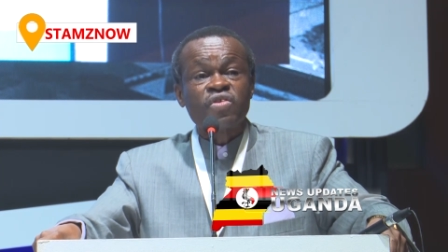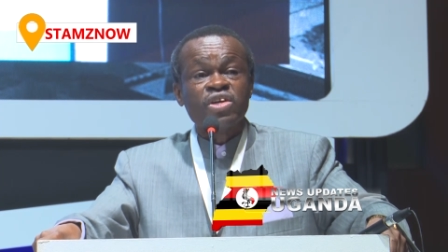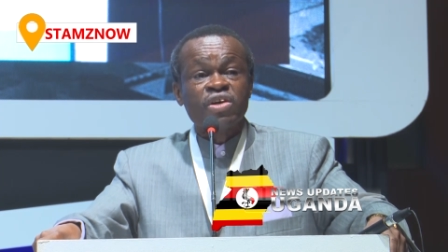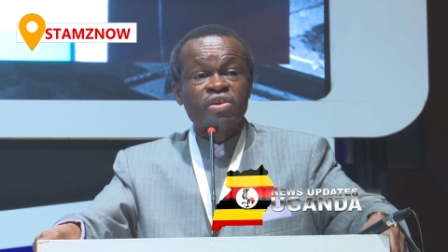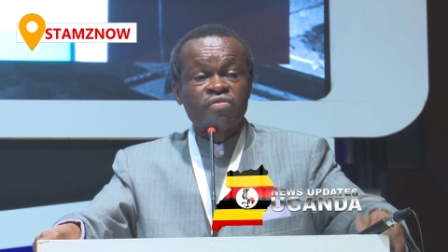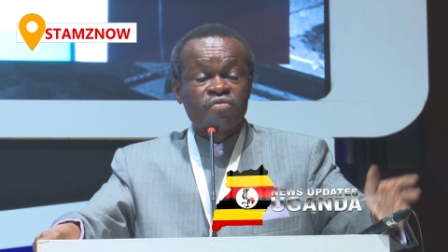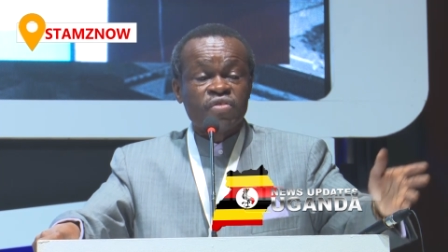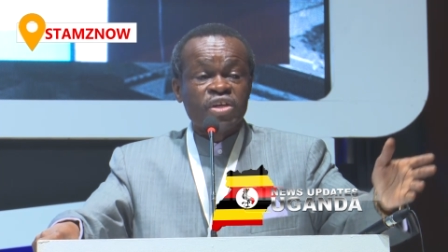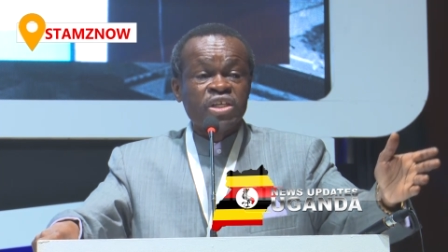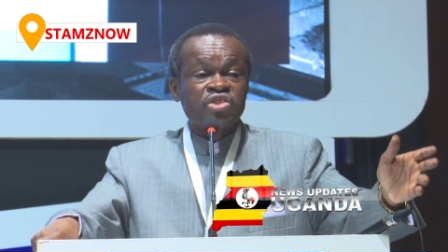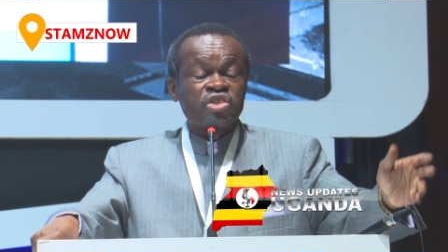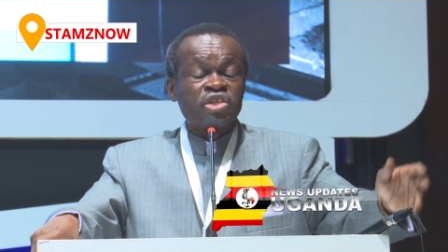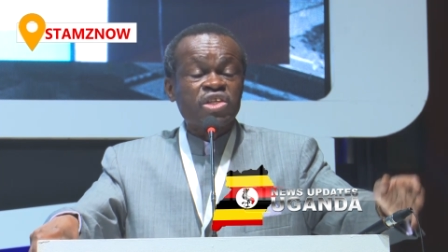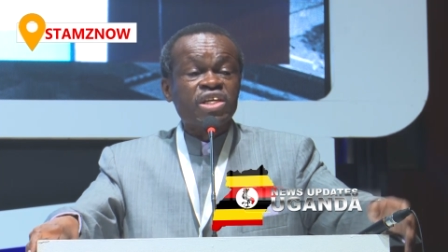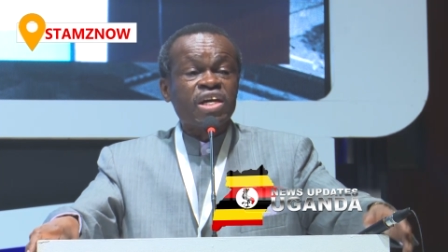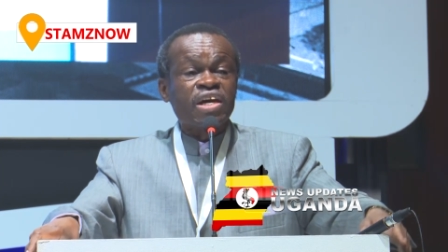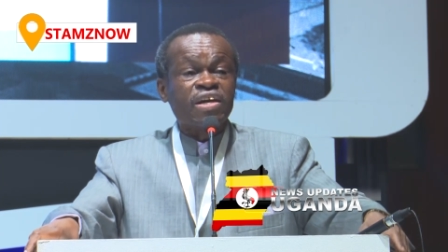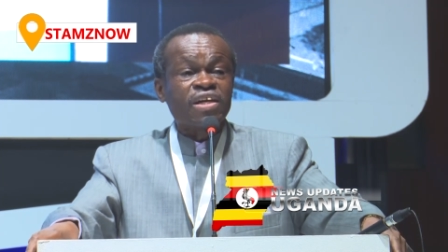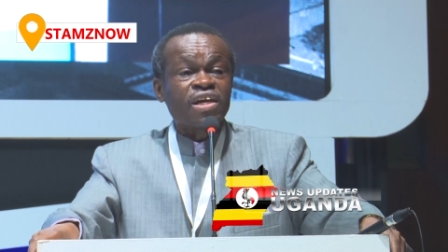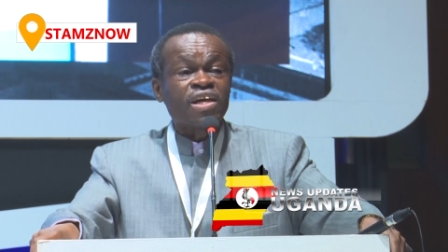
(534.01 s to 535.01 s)

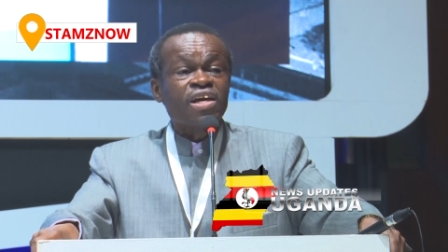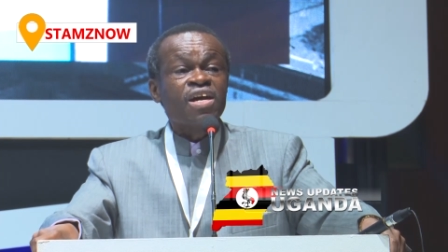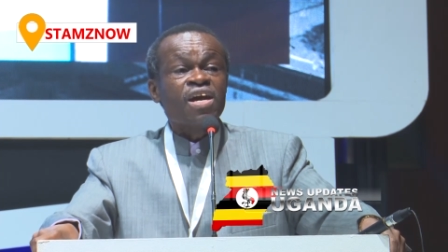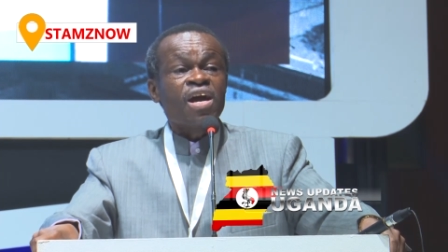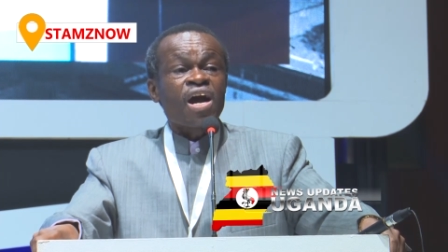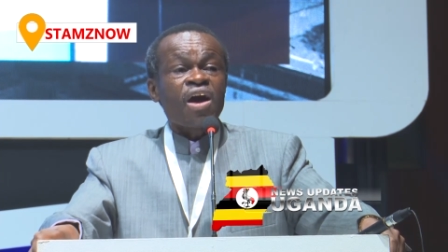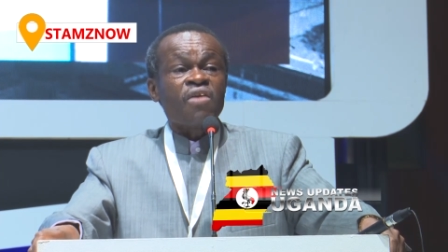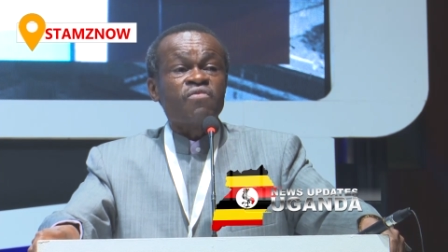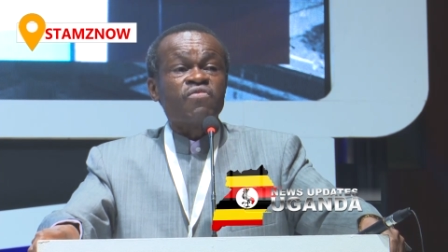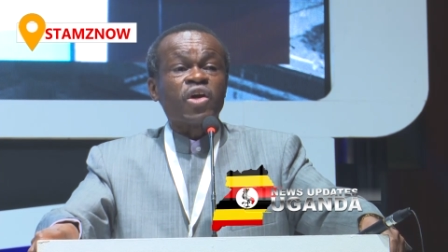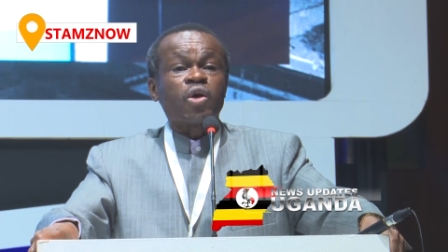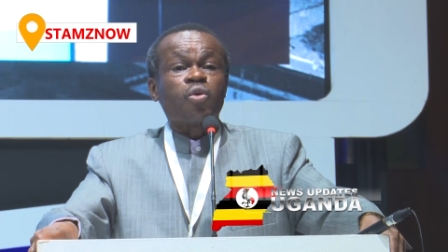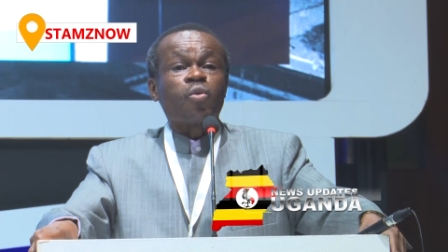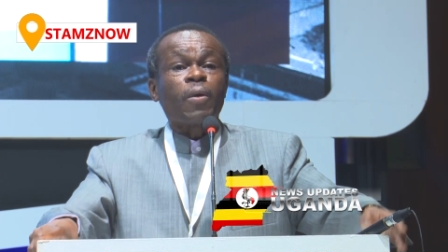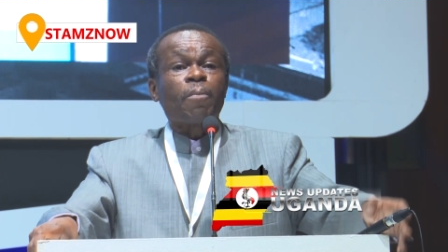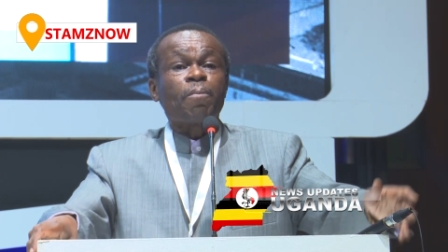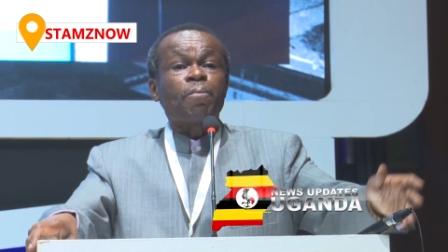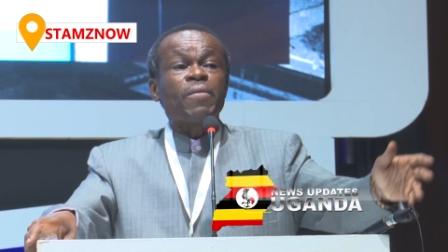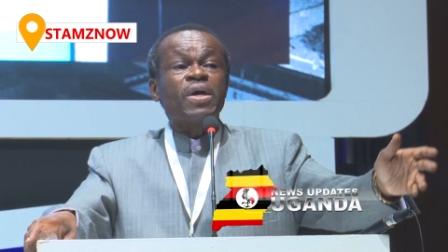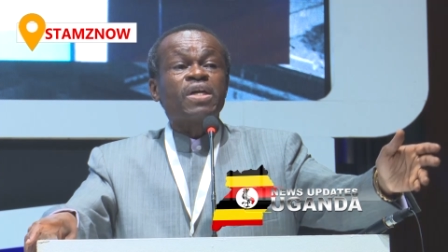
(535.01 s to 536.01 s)
engineering have
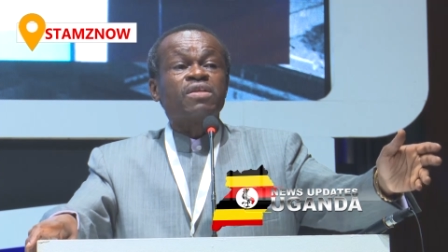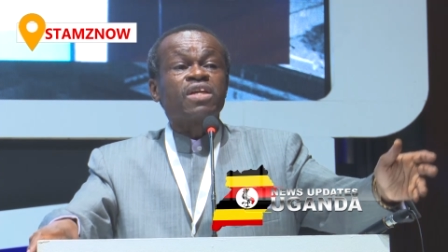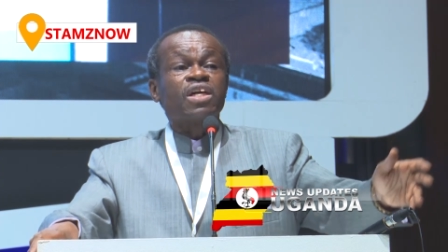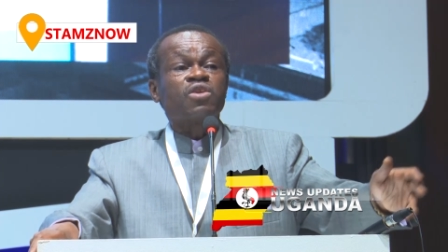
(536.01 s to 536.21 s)
equipment